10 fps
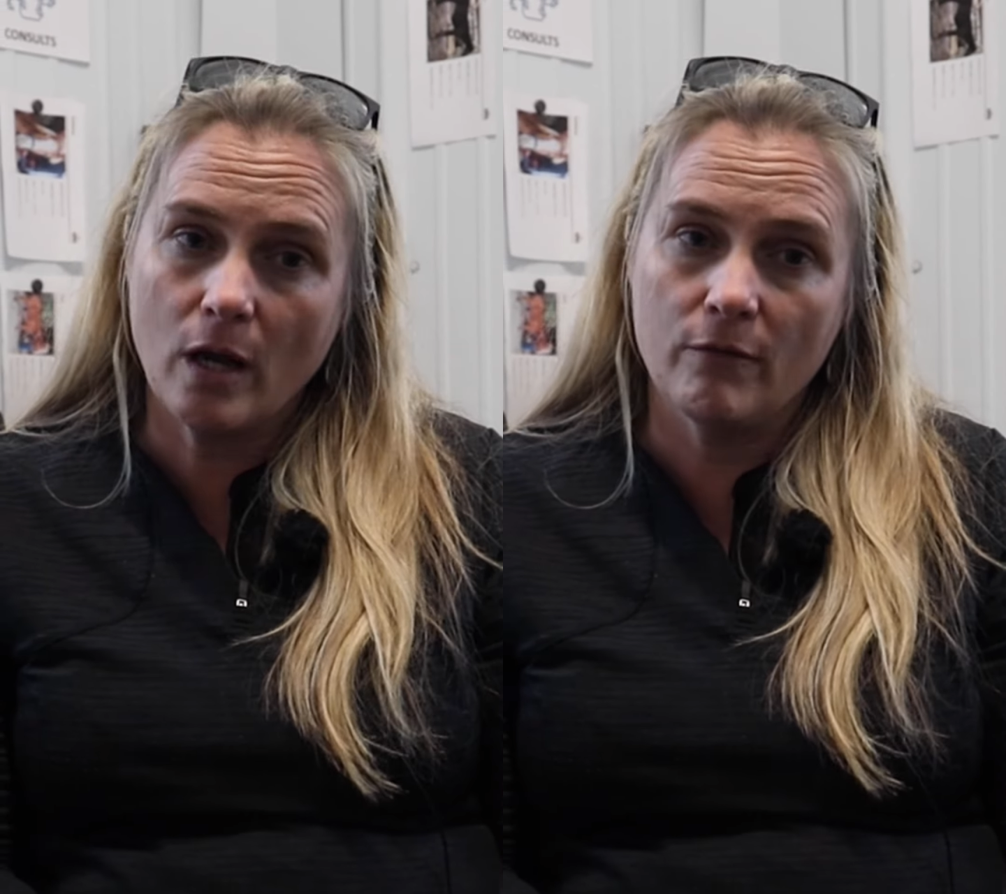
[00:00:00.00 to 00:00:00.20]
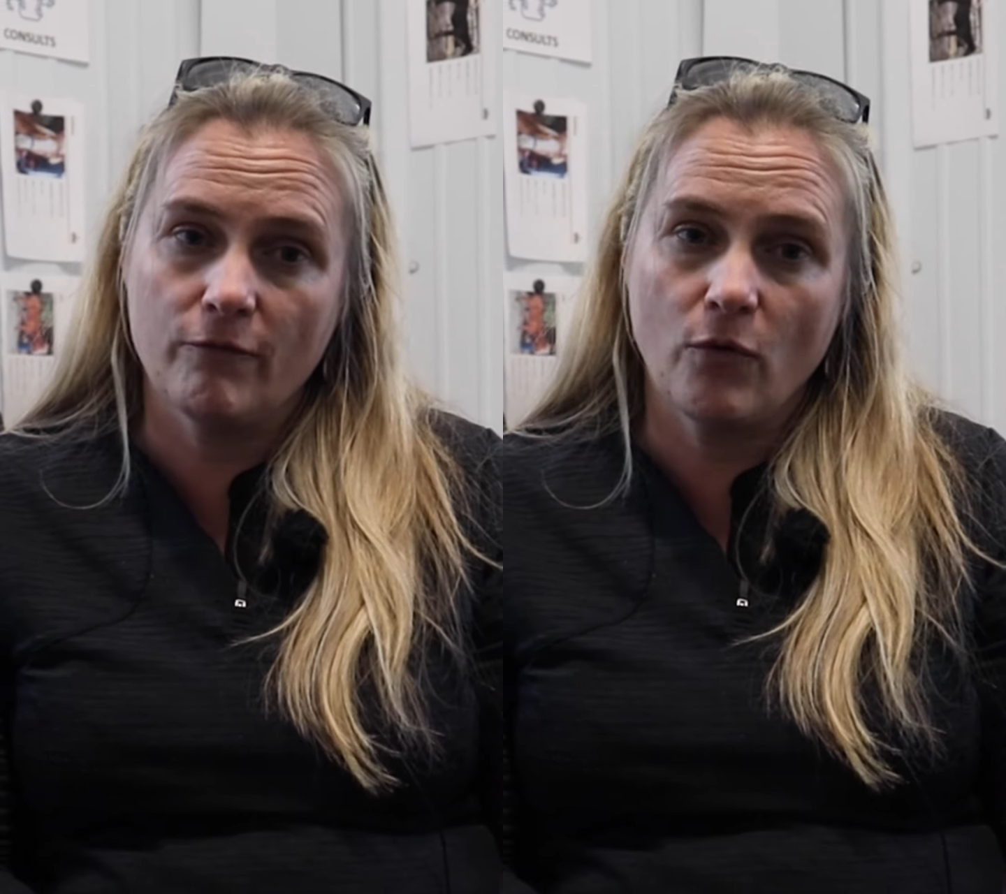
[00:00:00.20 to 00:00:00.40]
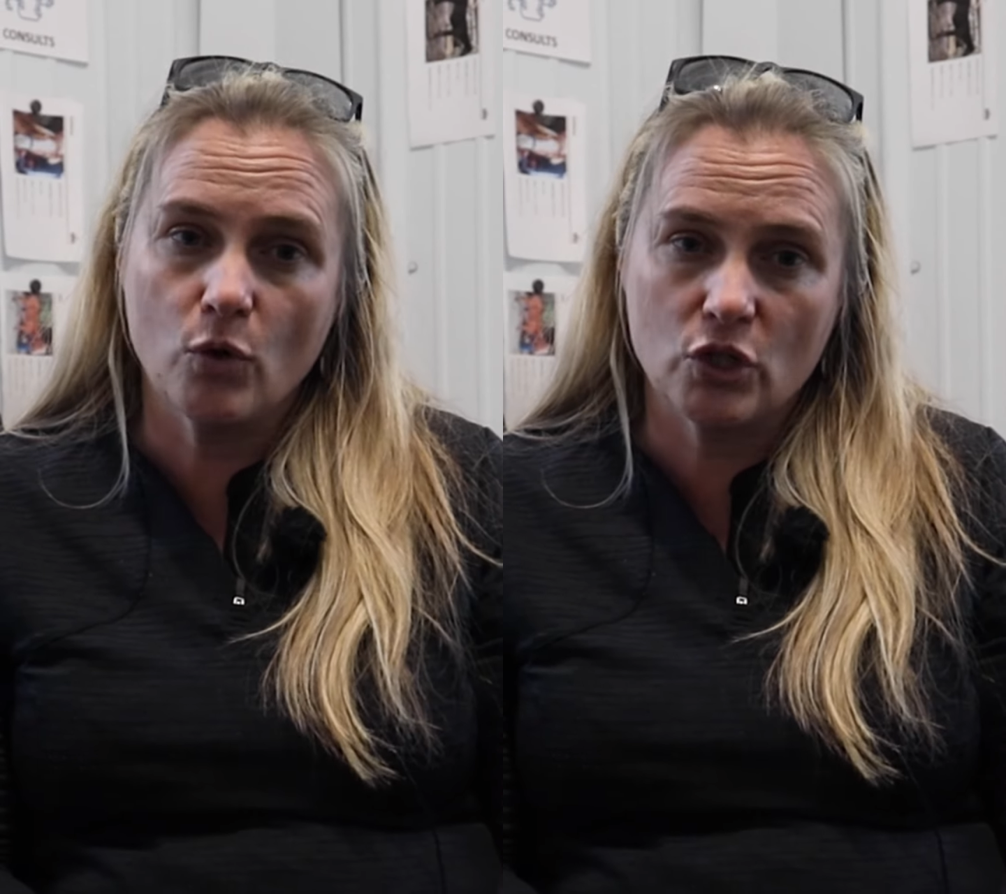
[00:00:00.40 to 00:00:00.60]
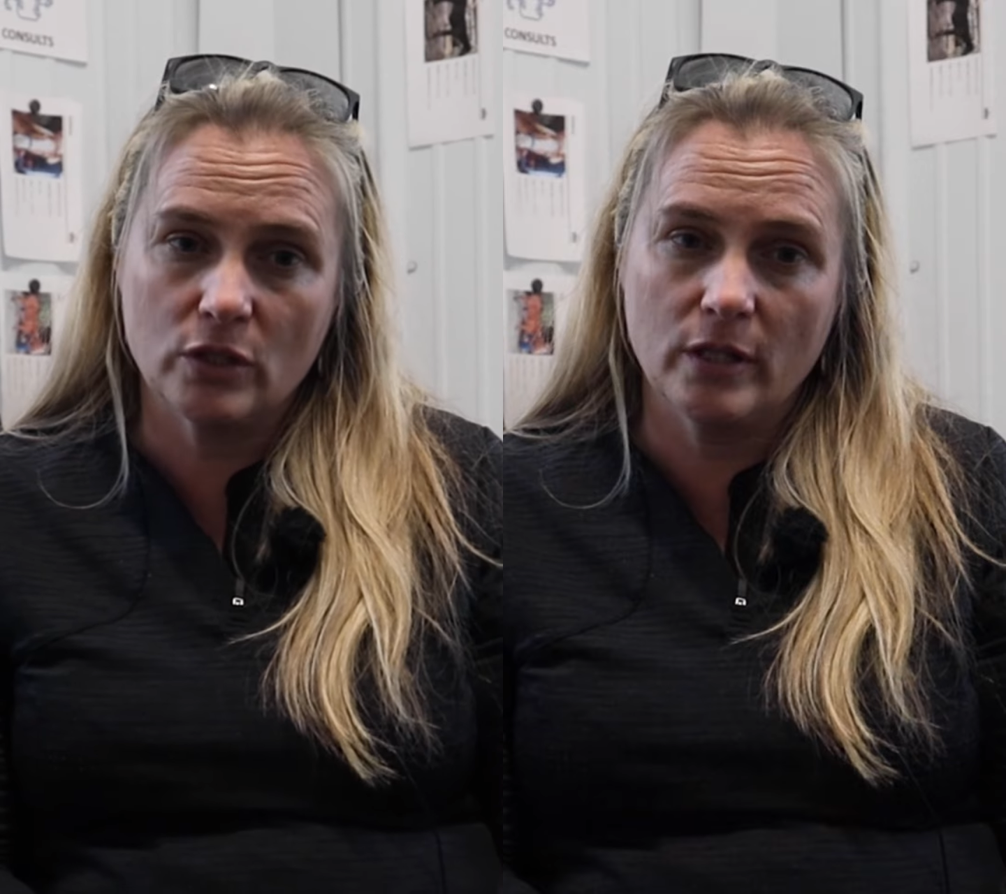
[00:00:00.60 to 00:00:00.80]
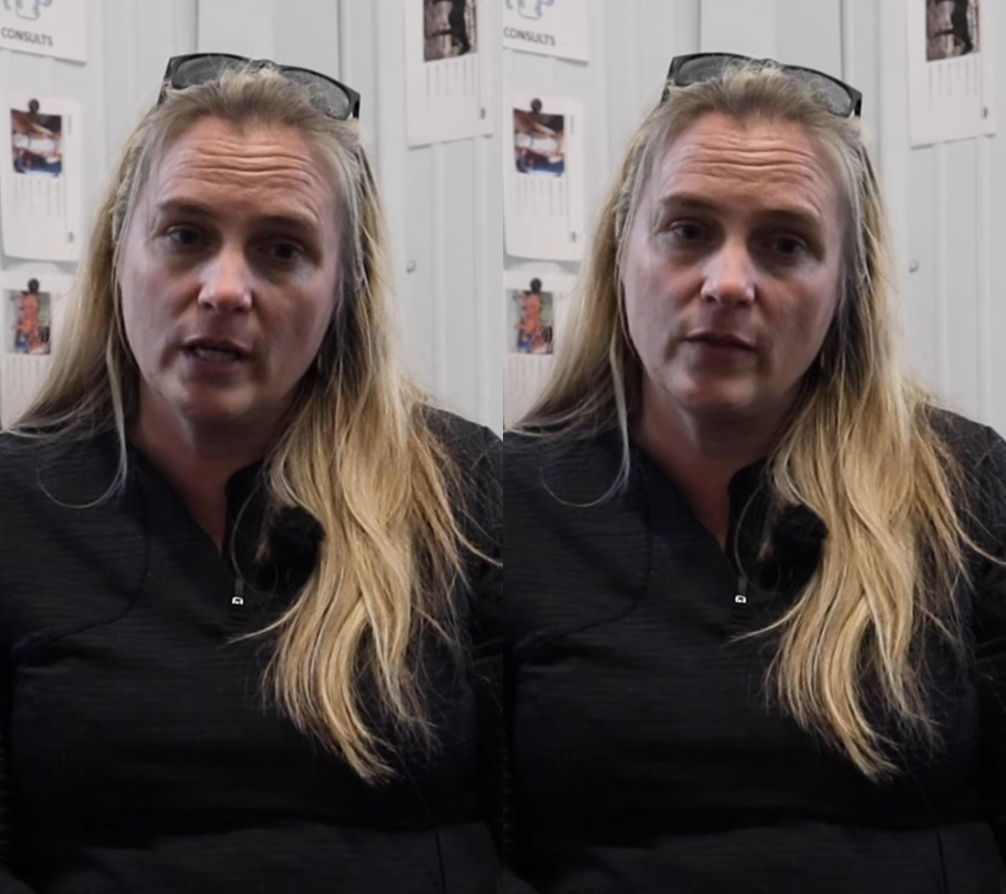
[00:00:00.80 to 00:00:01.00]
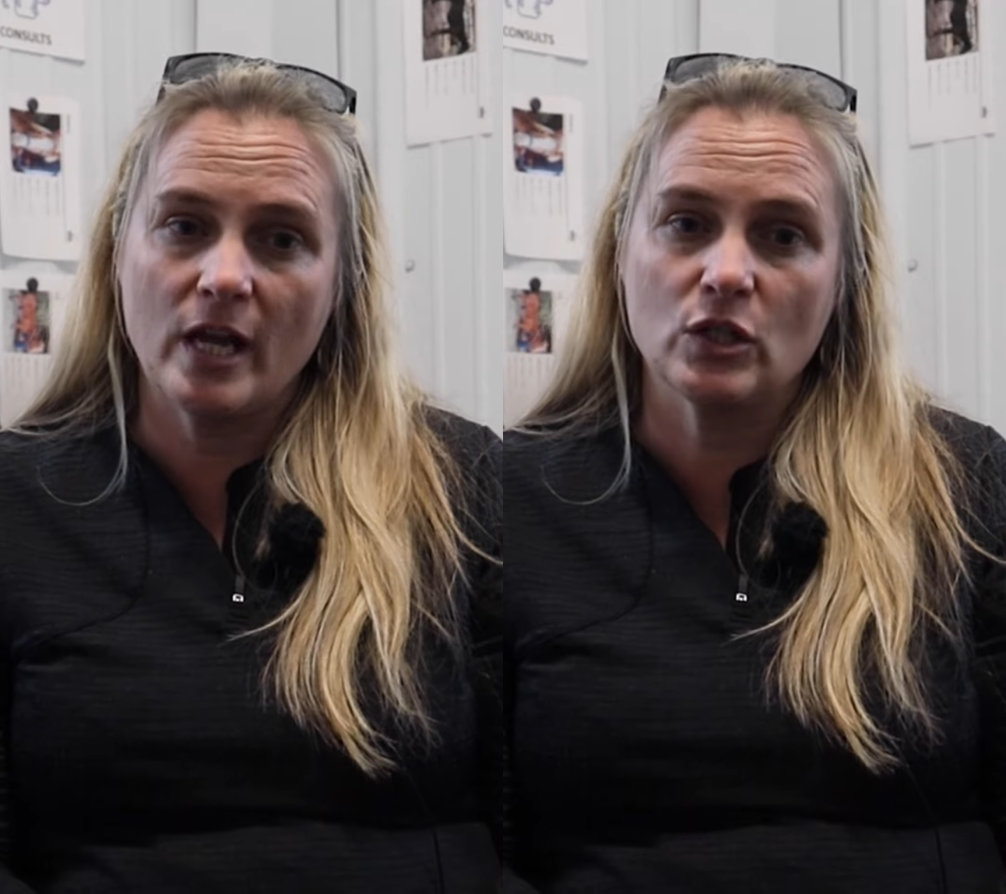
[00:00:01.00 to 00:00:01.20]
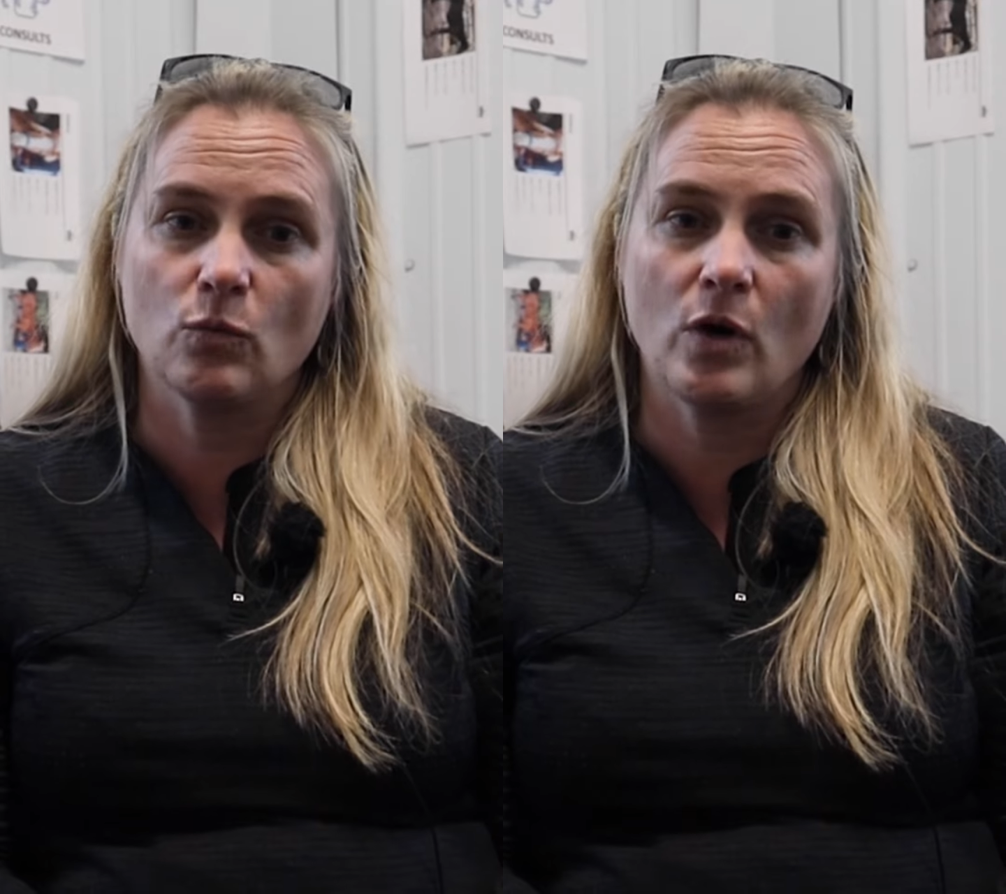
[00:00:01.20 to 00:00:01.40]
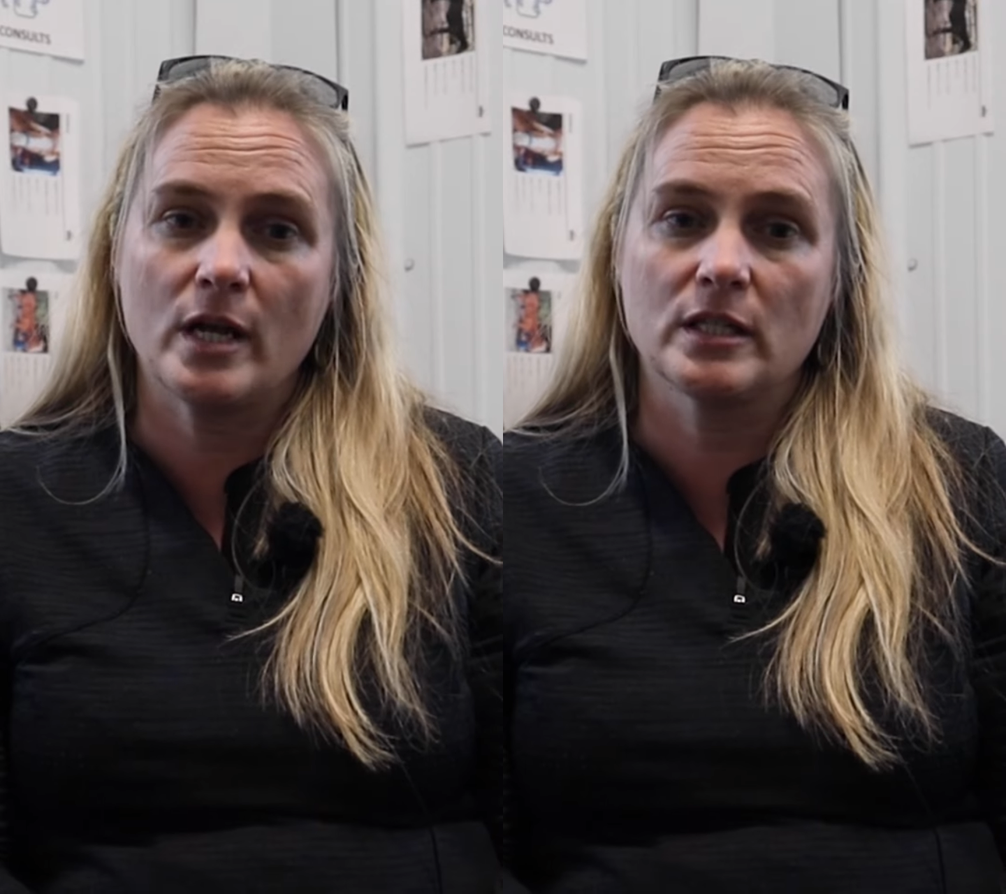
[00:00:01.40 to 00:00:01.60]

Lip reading: unfortunately, that's where I